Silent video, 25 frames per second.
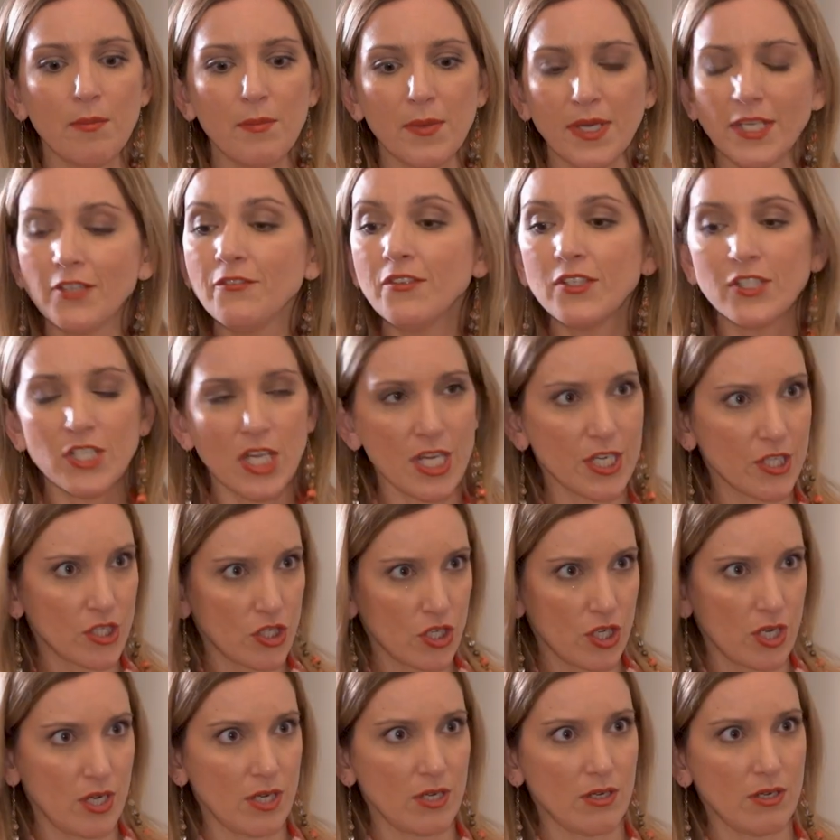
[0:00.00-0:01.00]

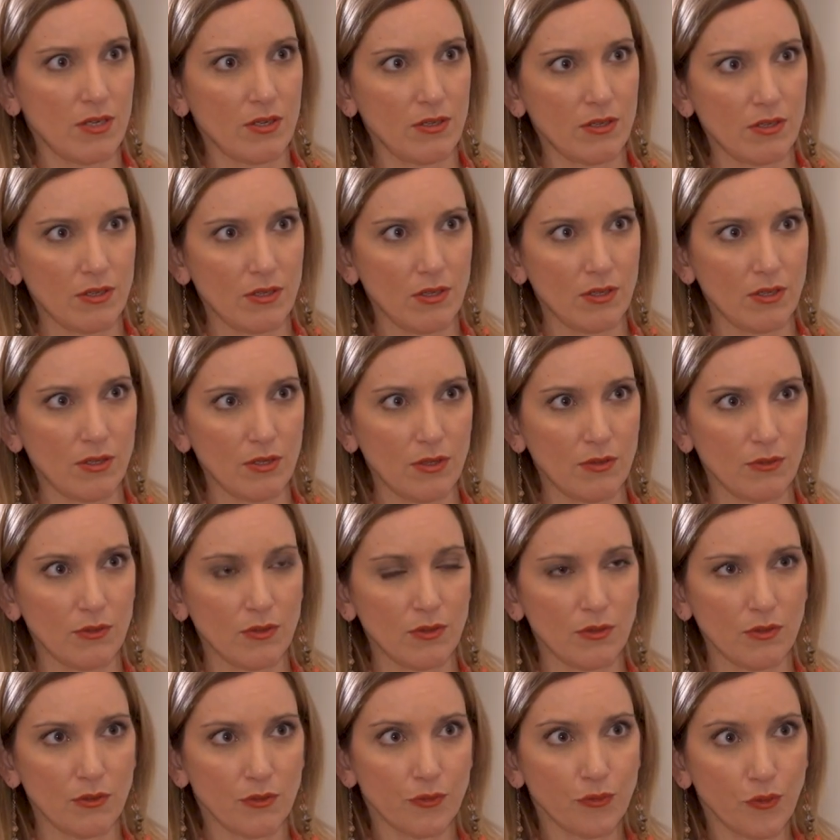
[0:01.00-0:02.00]
invitation
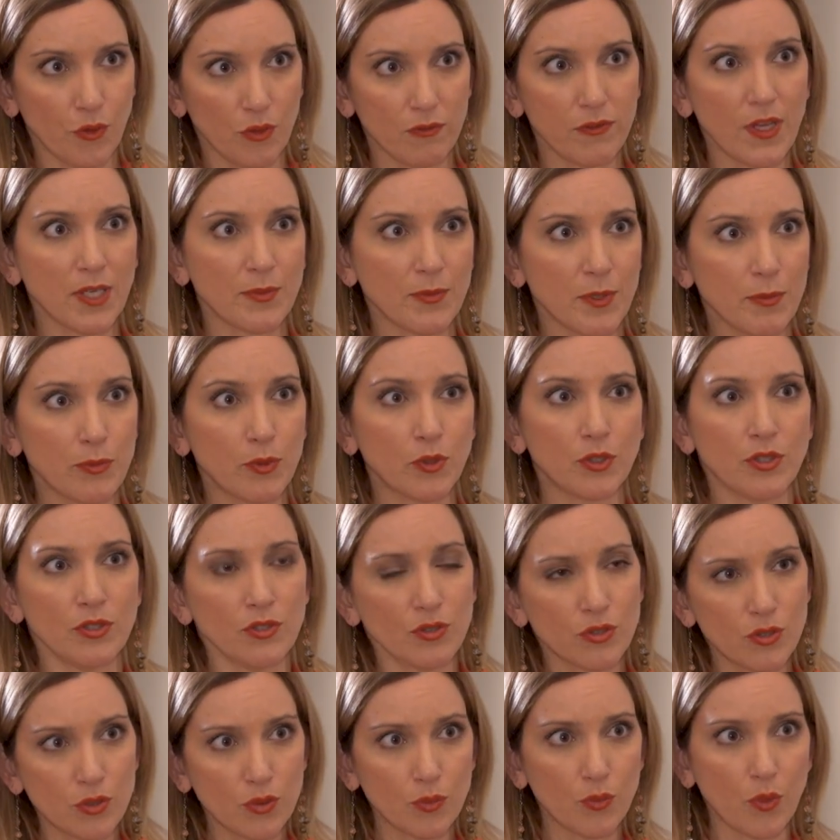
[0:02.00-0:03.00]
for Vladimir Putin
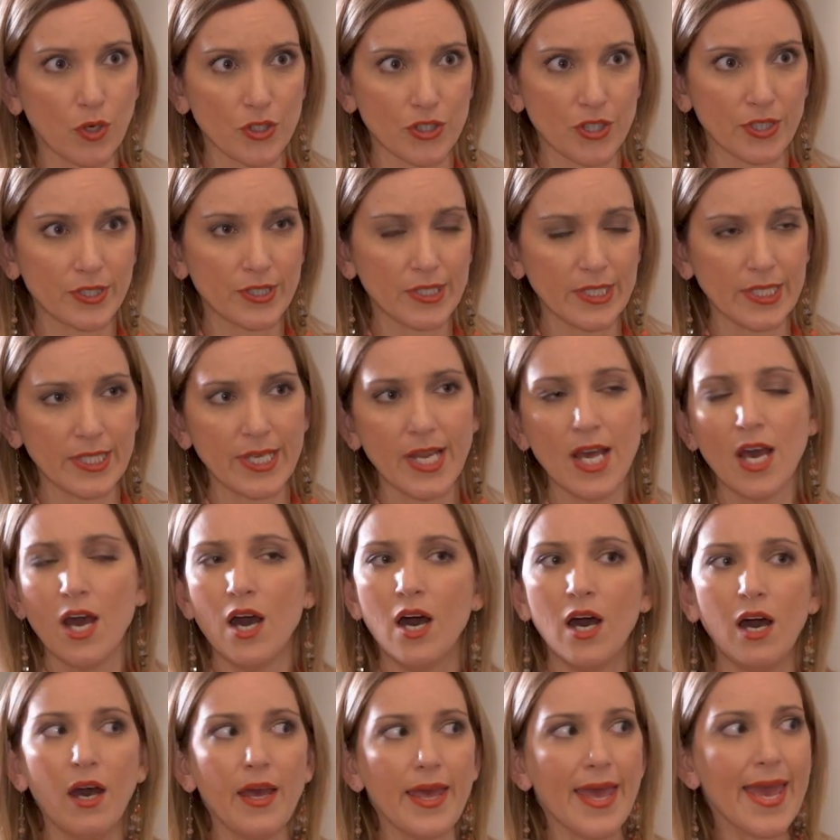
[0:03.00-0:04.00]
to Washington.
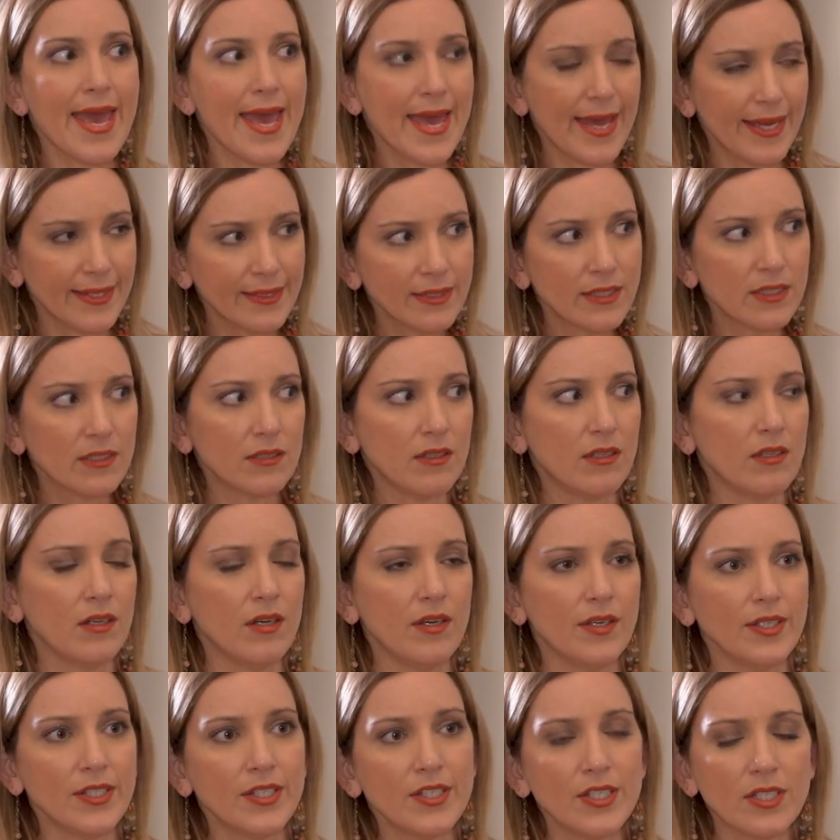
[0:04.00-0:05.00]
And
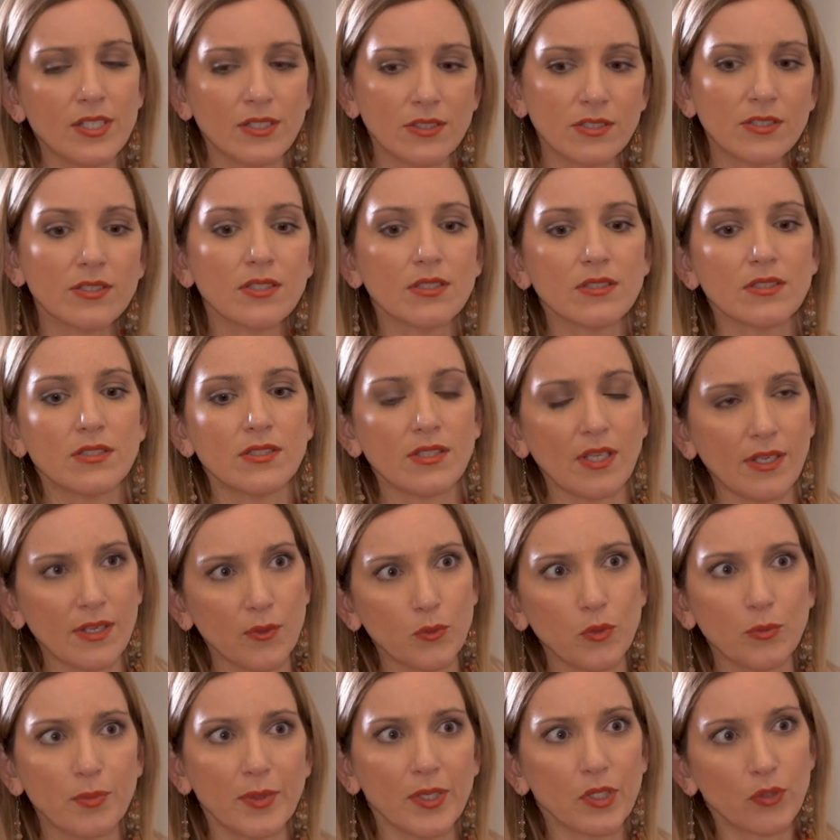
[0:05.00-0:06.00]
he insists that it
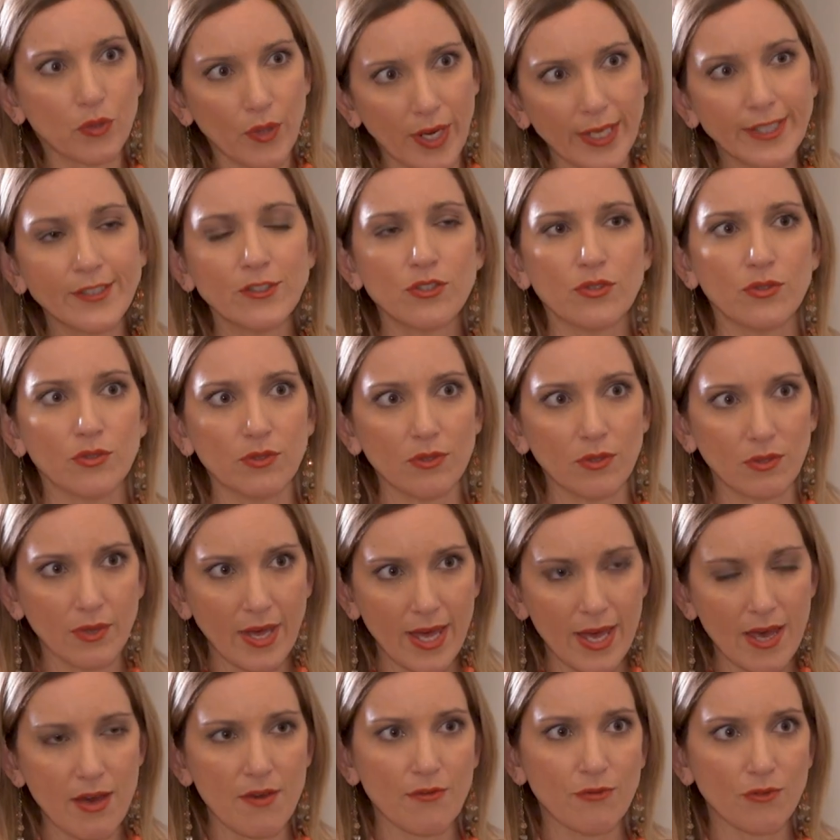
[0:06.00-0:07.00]
would be great to
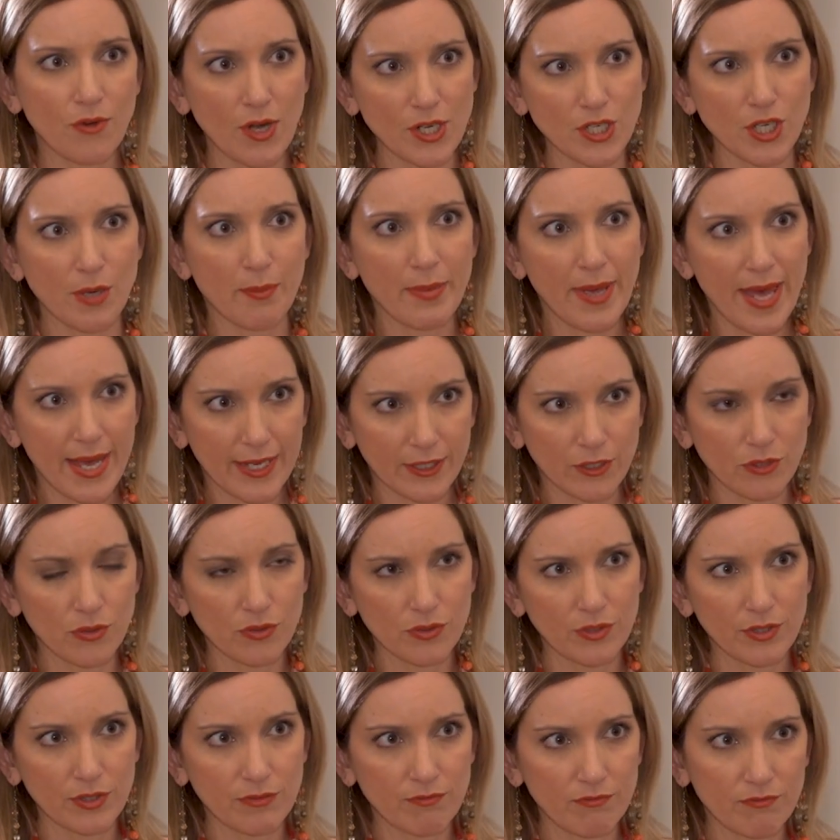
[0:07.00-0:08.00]
have Russia back to
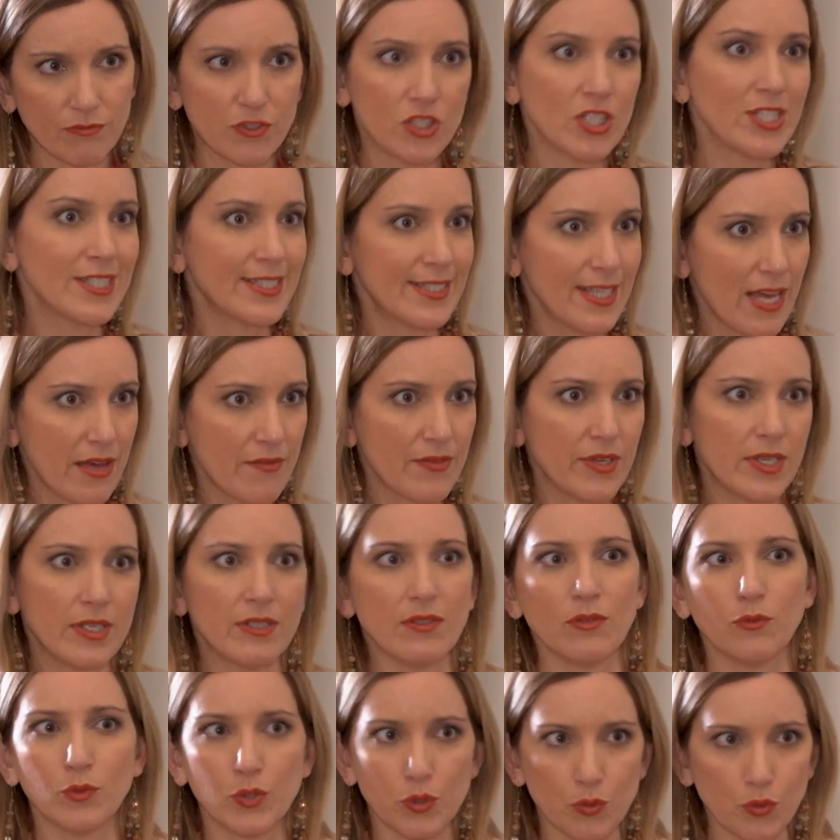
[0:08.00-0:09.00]
the
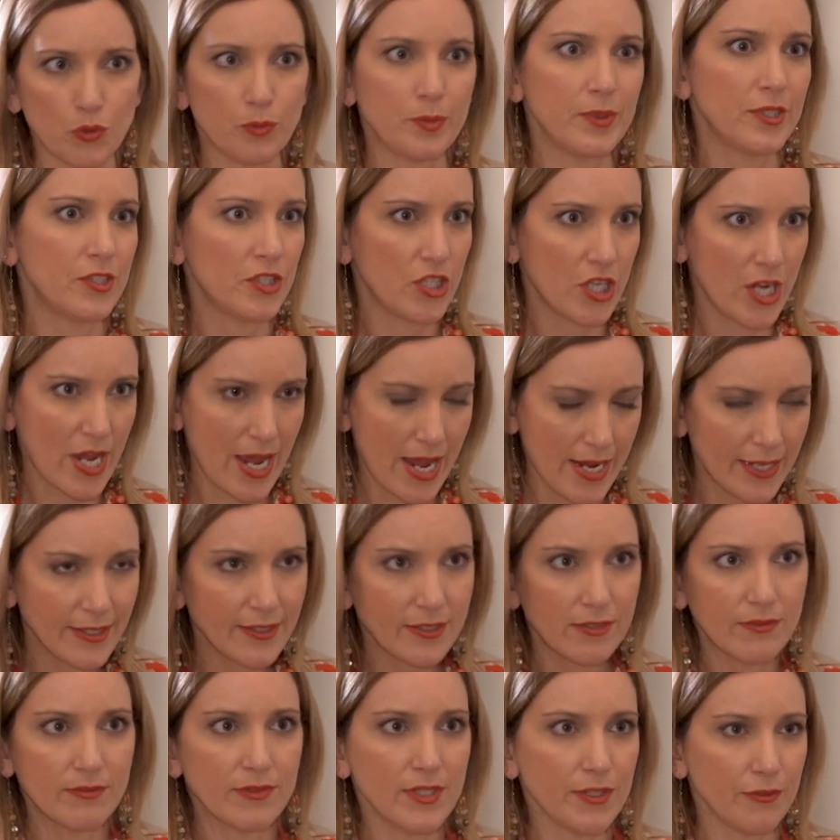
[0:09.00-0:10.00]
G7, which would be
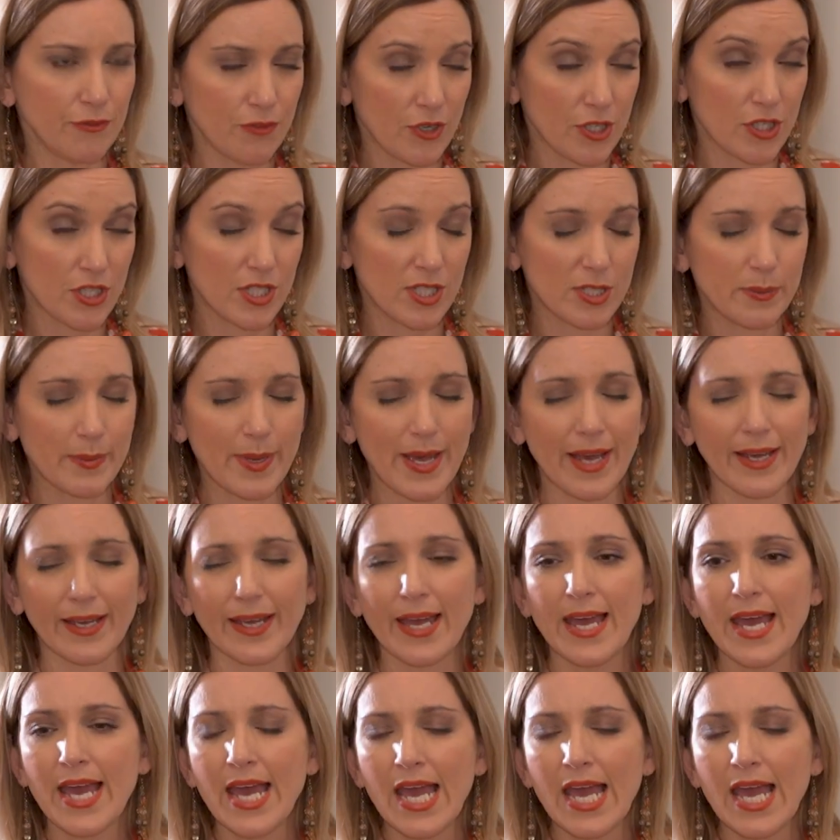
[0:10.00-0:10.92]
G8 if Russia is back.